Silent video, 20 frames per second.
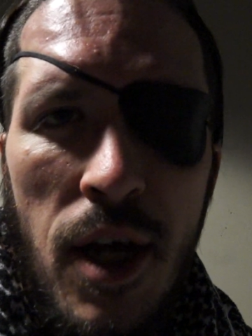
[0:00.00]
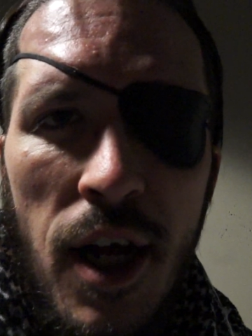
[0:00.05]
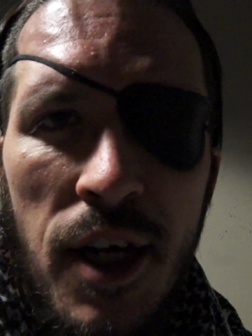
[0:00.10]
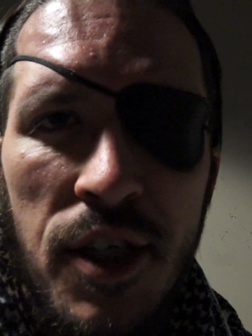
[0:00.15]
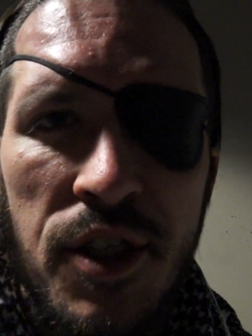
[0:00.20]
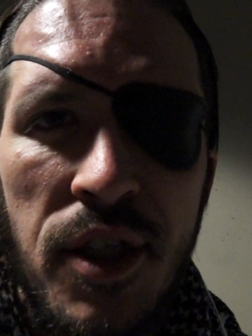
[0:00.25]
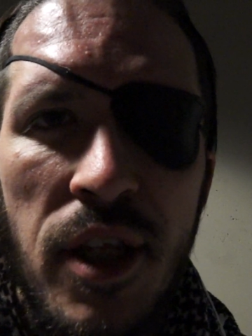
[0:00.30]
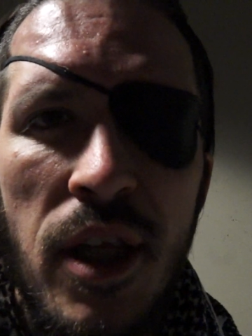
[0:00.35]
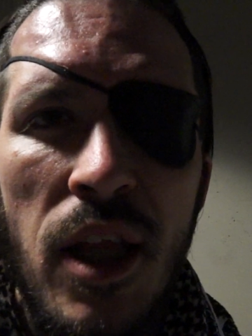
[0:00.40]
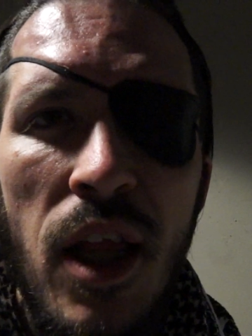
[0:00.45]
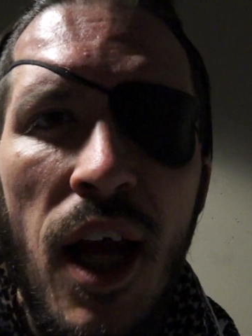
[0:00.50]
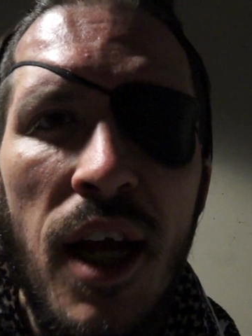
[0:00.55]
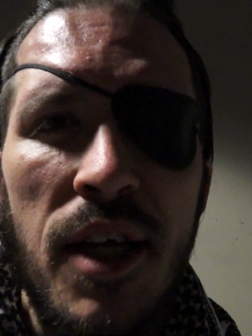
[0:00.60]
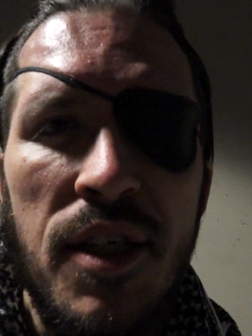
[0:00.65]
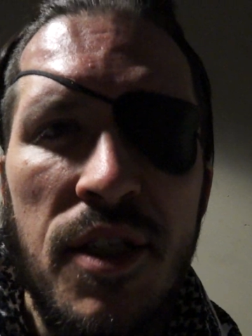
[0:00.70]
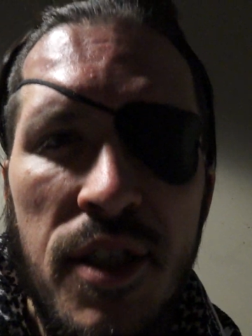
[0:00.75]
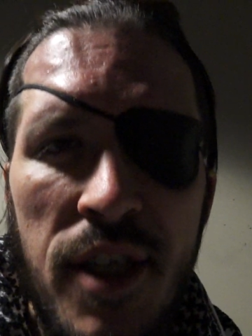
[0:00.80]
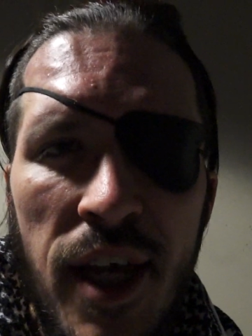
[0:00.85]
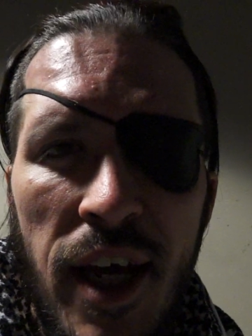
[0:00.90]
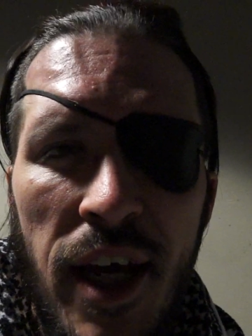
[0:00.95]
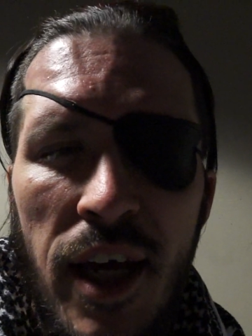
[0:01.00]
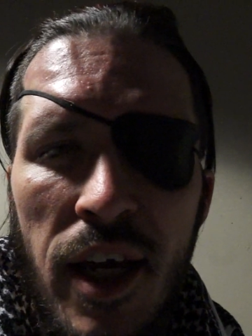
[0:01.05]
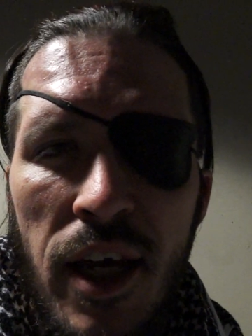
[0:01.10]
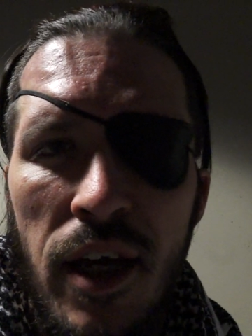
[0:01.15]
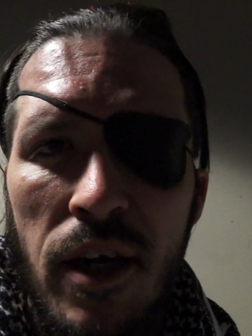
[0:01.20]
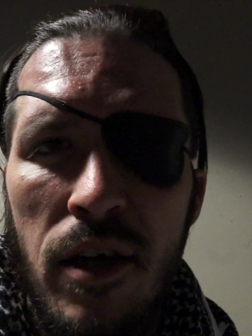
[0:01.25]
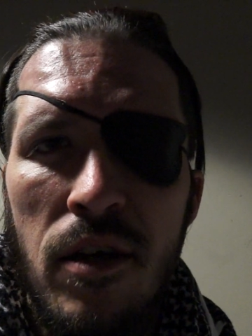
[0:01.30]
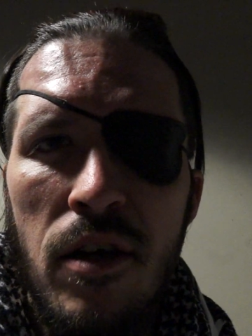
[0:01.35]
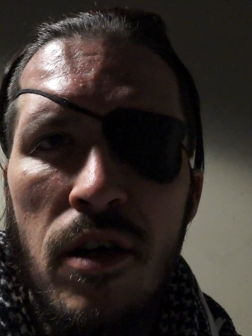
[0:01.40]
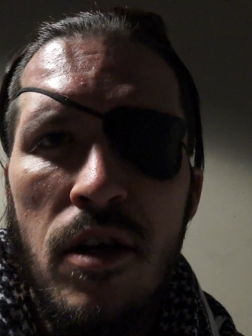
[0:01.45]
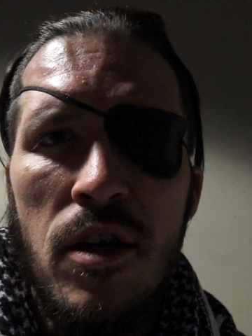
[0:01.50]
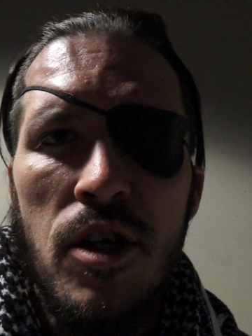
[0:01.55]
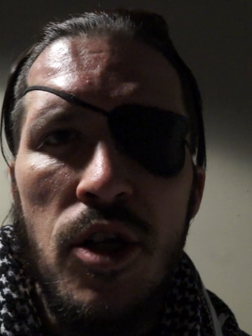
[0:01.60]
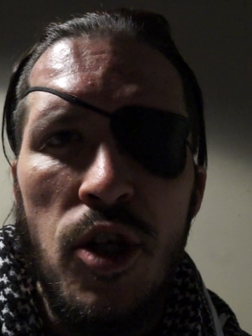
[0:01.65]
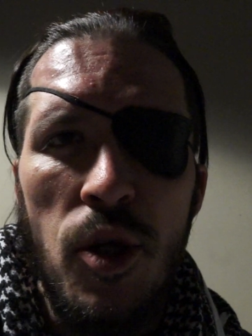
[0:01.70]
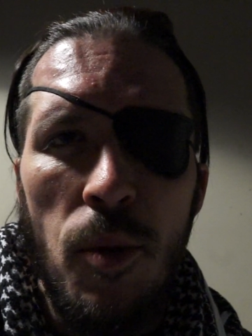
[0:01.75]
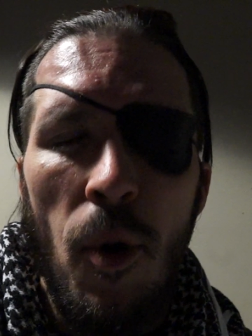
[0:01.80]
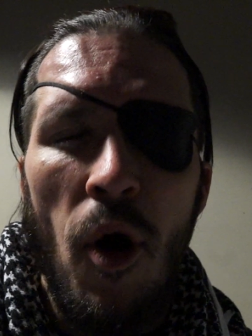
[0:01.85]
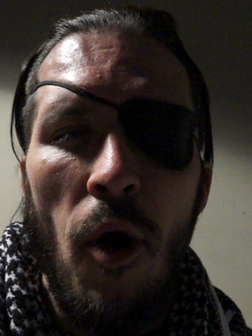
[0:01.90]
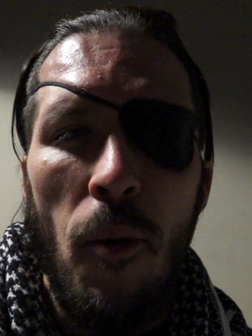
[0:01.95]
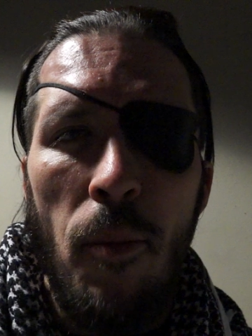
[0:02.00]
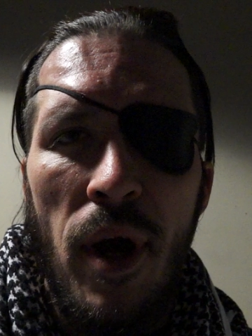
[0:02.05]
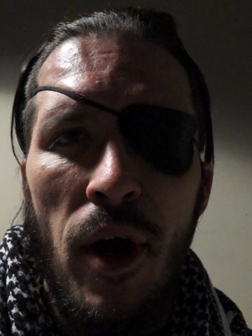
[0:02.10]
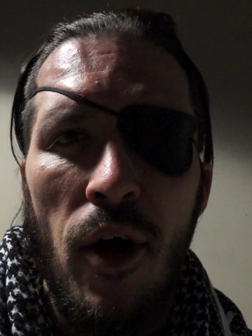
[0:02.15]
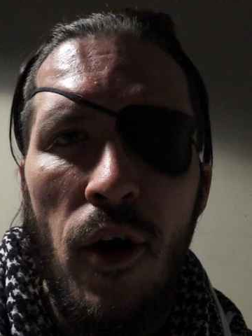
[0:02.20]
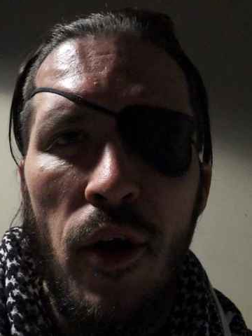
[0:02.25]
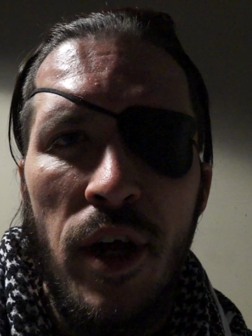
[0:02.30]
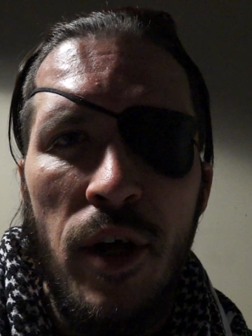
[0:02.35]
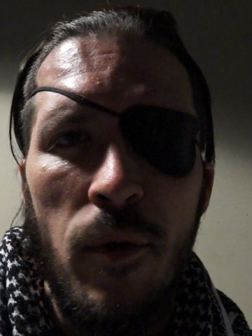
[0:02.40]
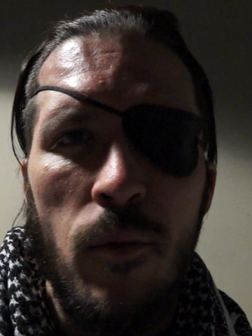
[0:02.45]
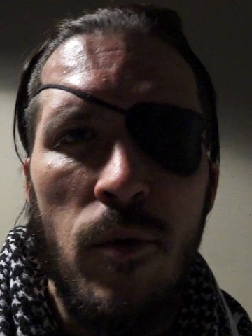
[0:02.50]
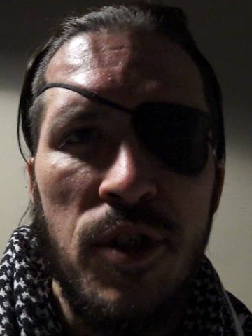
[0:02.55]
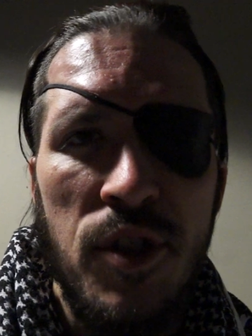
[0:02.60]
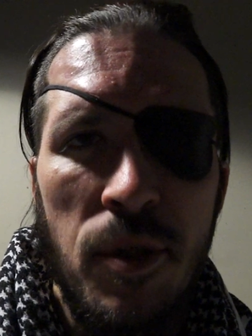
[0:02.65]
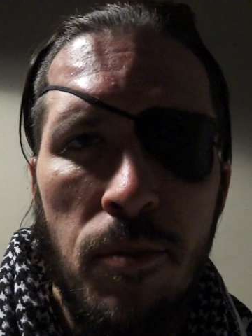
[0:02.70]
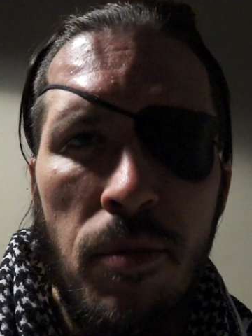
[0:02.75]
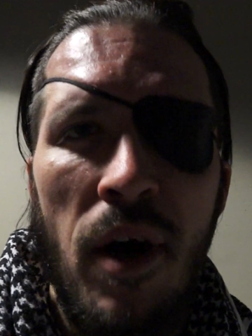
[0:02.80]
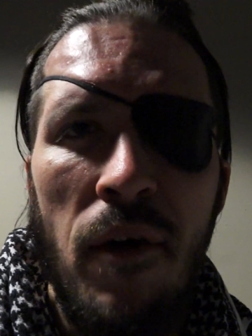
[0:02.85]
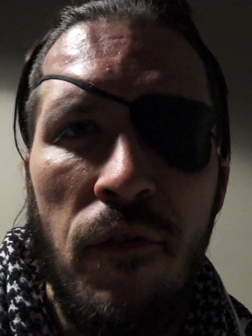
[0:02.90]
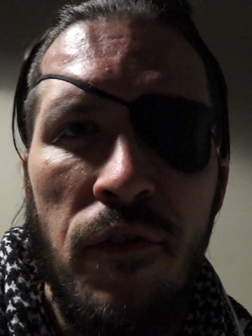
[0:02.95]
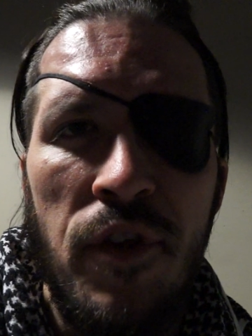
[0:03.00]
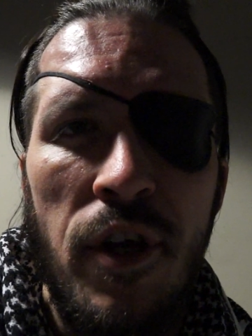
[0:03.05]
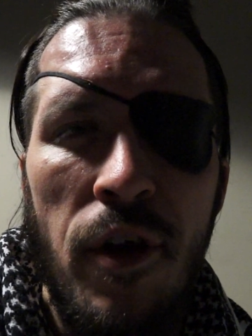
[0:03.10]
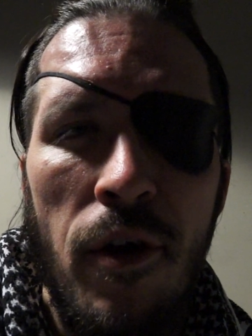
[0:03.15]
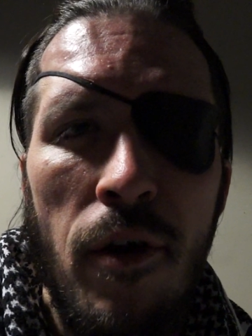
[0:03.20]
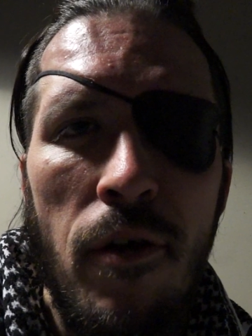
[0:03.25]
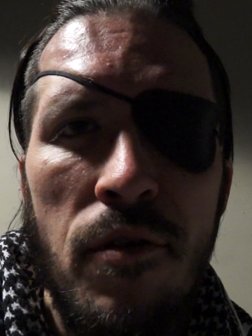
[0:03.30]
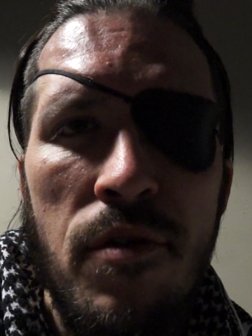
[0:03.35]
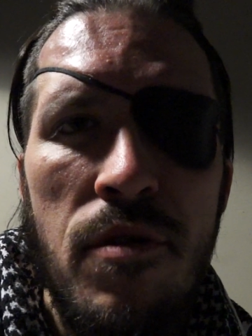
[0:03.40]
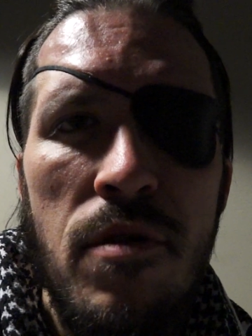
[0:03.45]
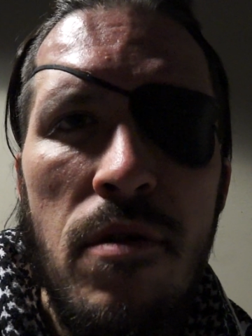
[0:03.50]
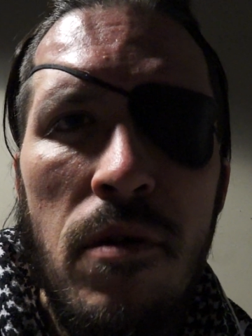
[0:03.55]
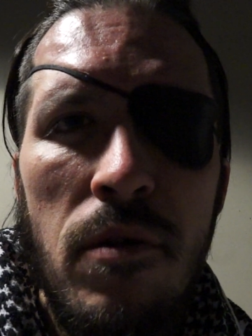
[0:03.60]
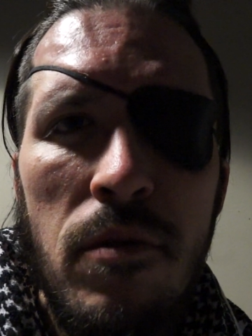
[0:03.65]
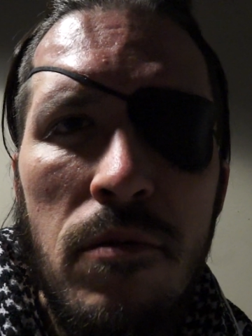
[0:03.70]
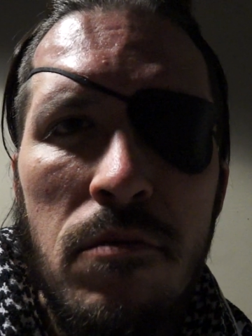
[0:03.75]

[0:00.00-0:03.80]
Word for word: as the last day the barbarian was above the earth.